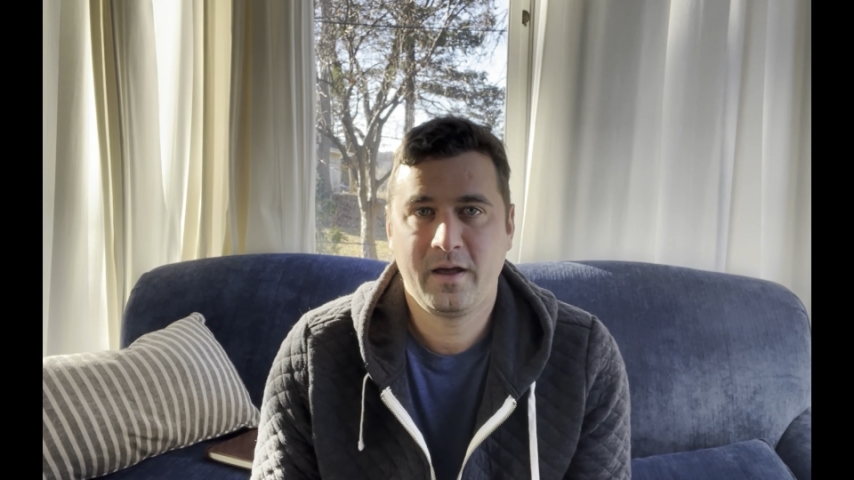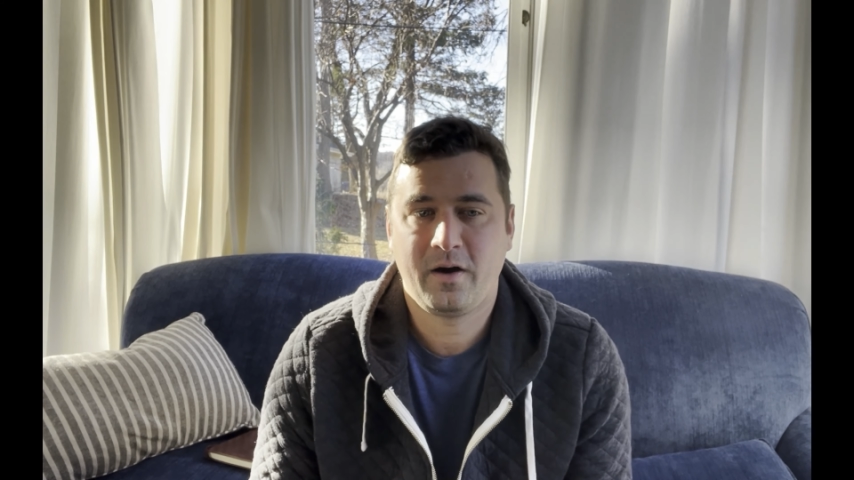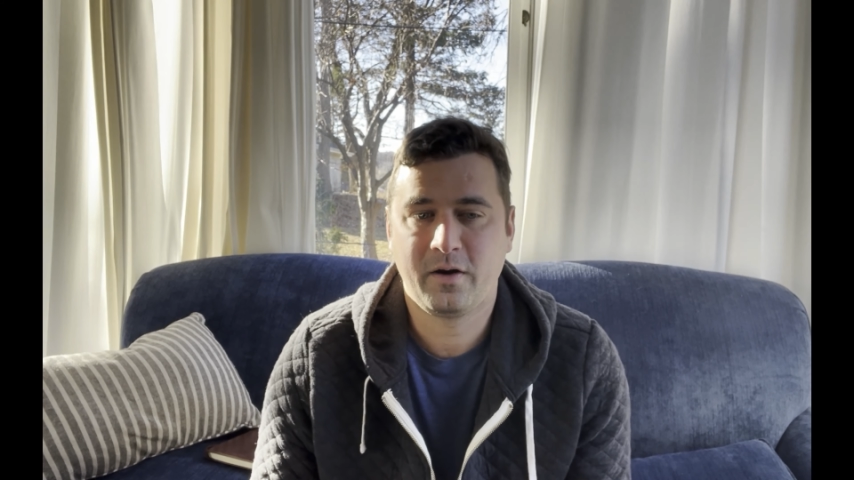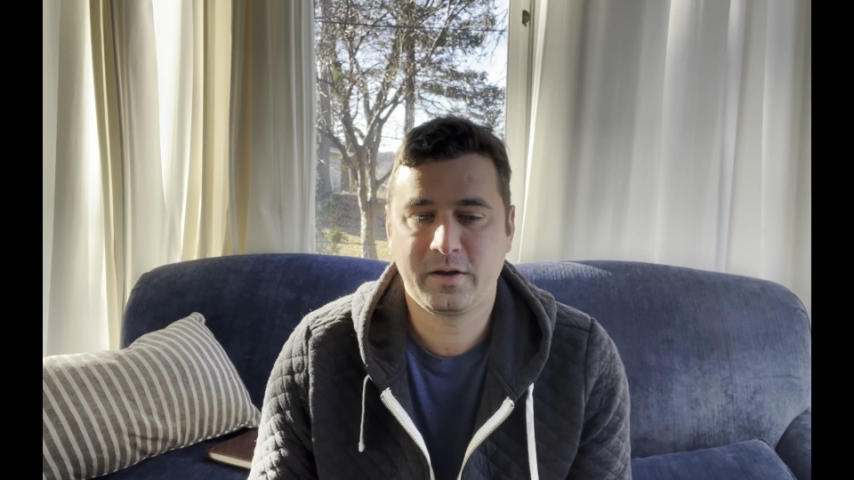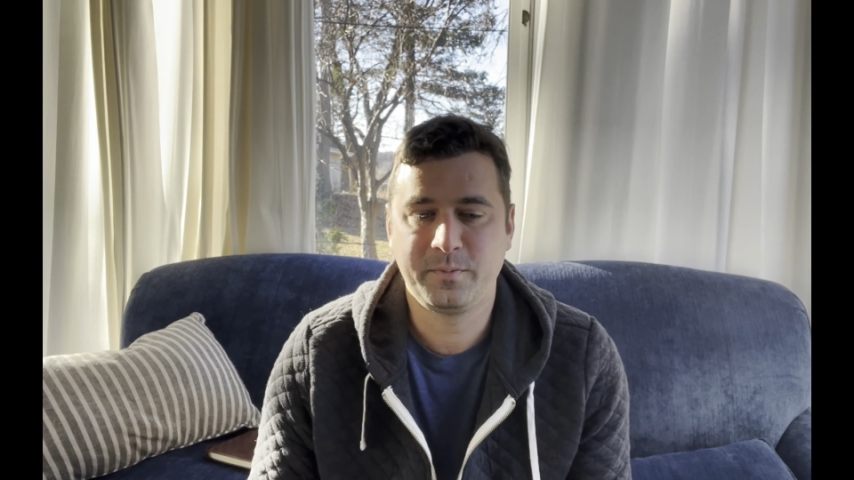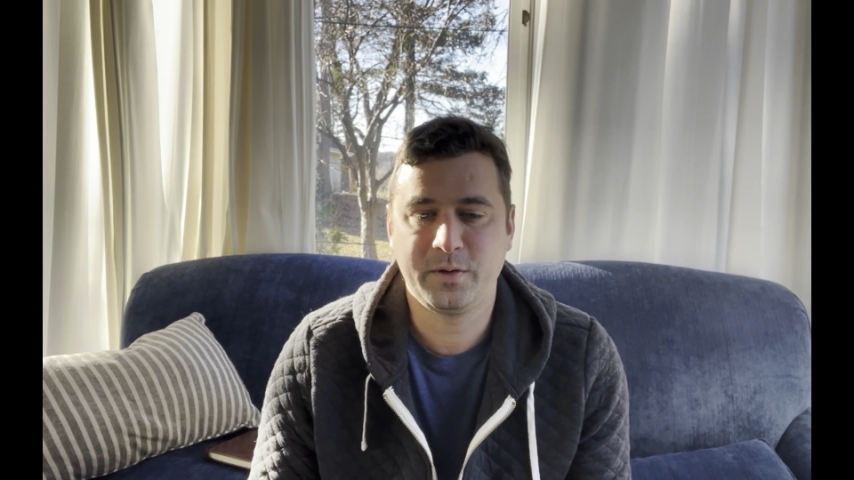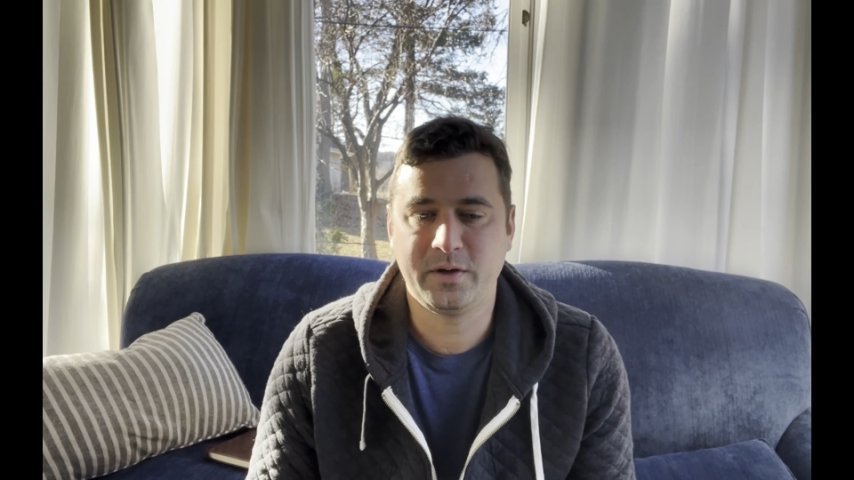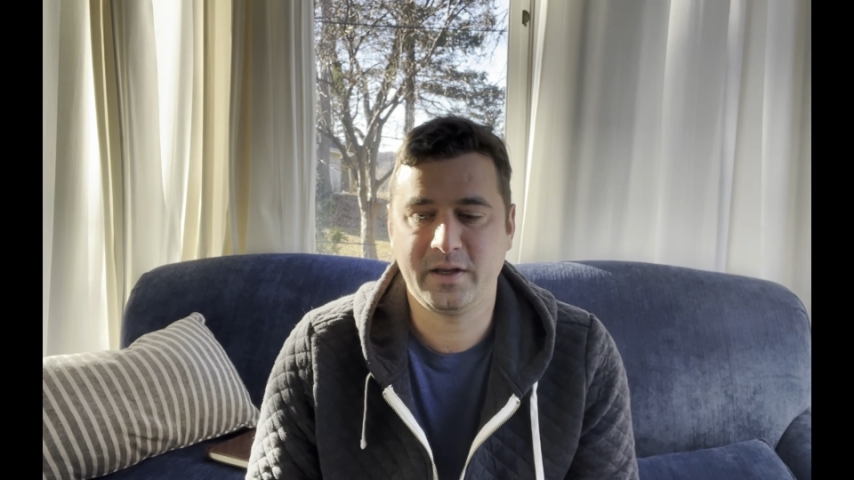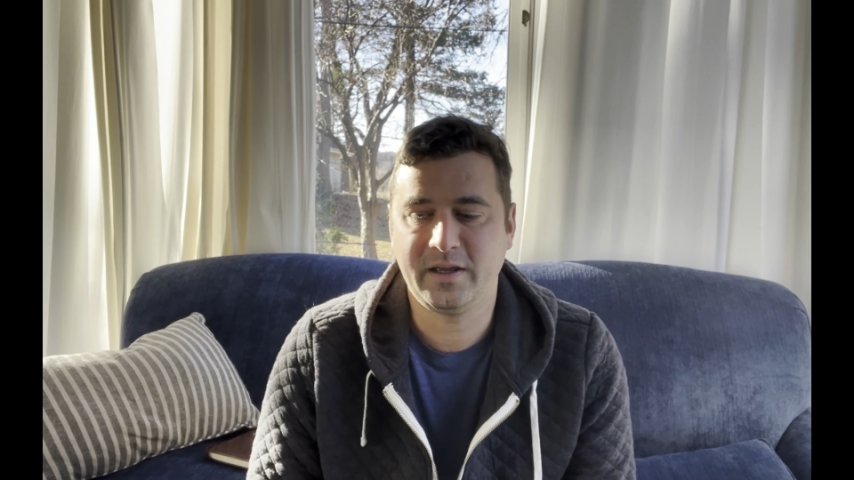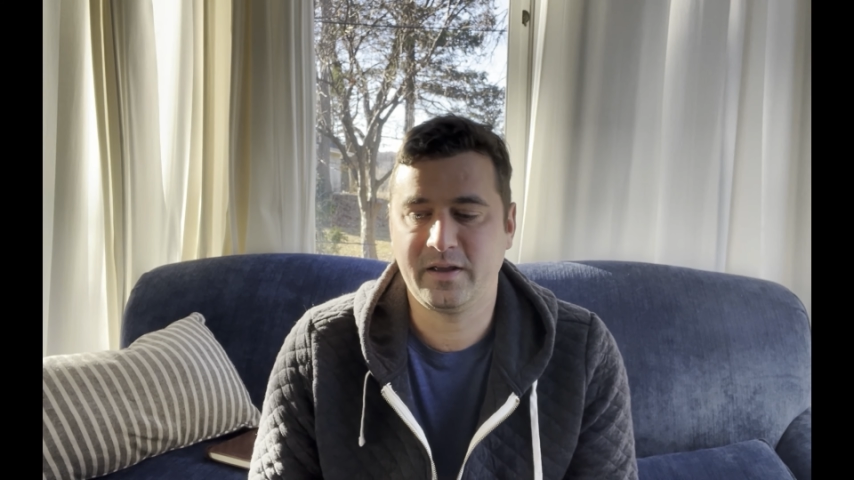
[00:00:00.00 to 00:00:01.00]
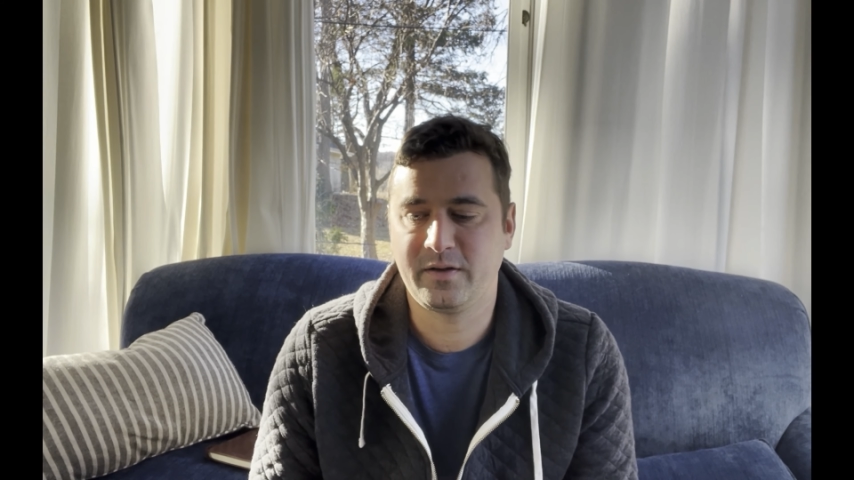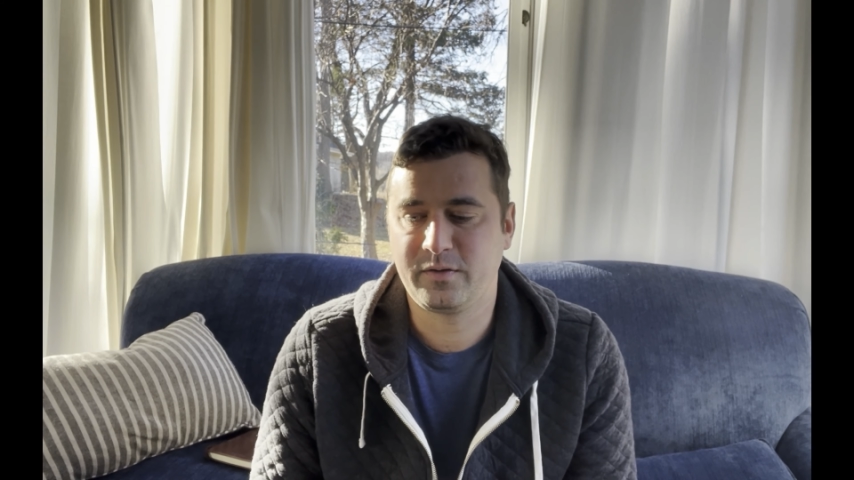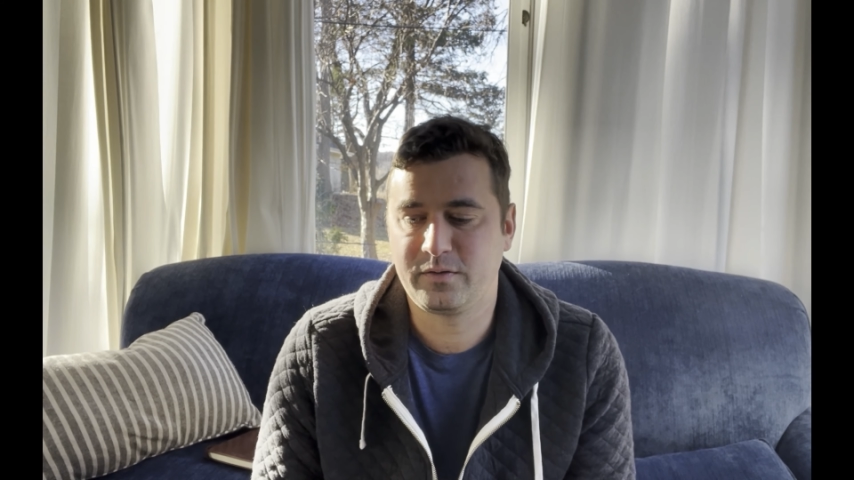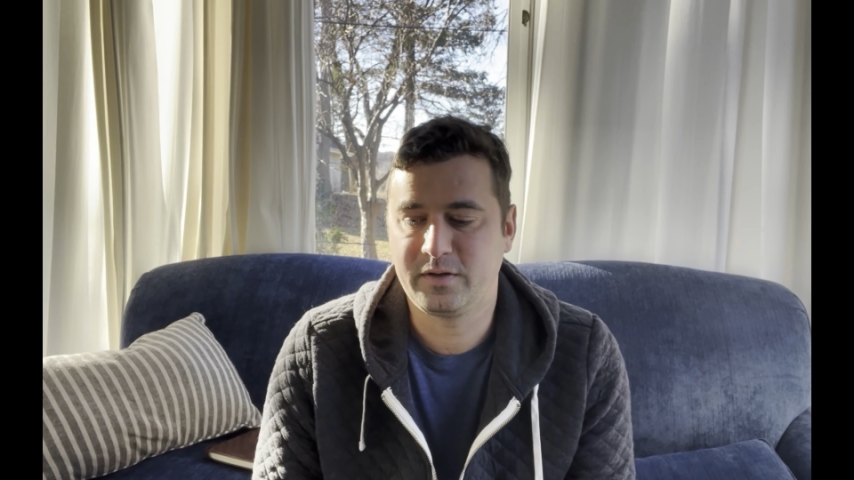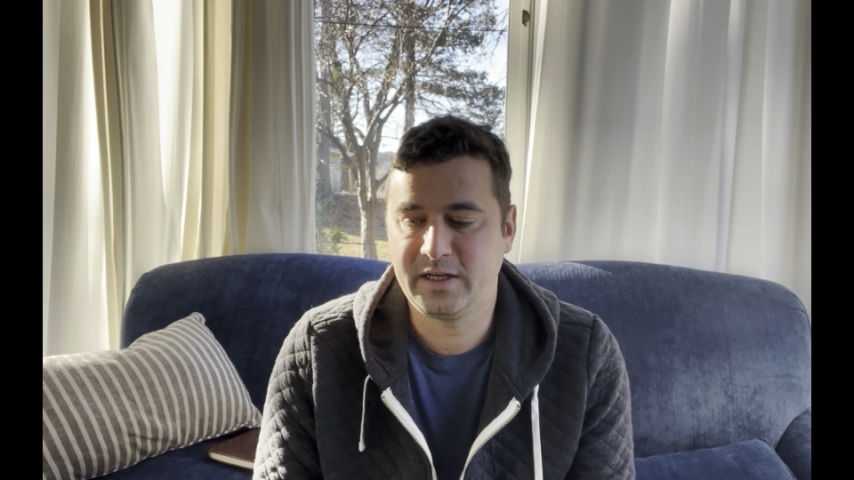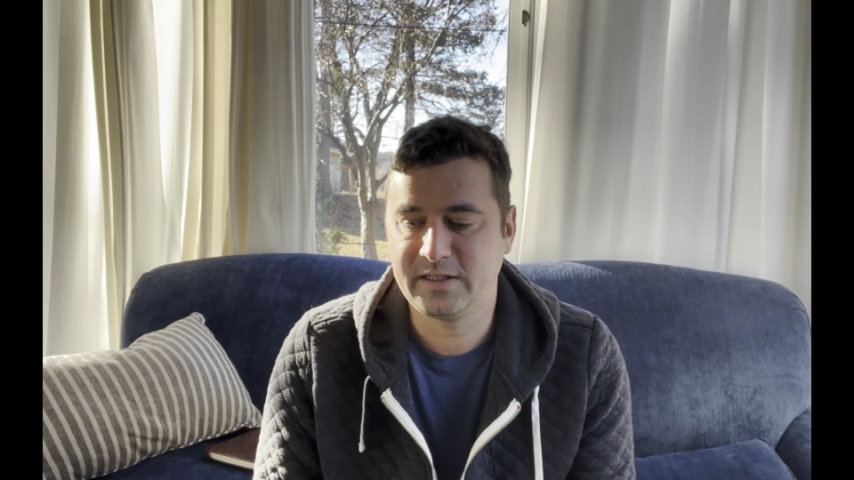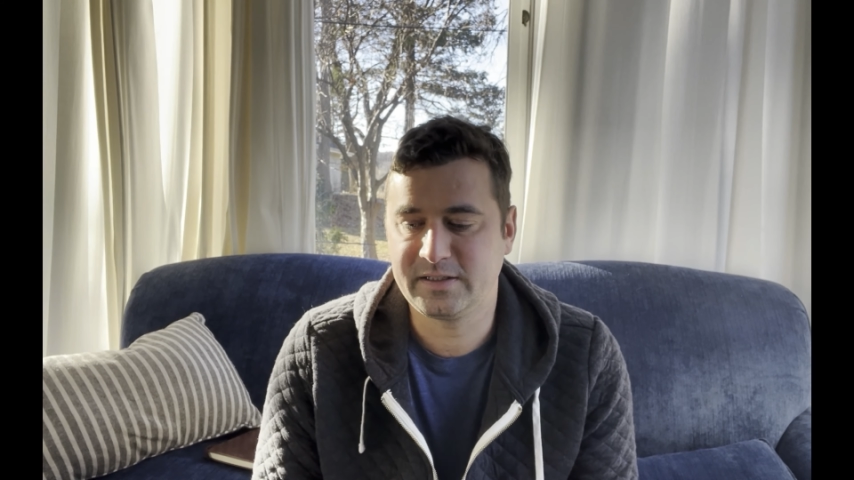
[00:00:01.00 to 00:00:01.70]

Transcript: our community needs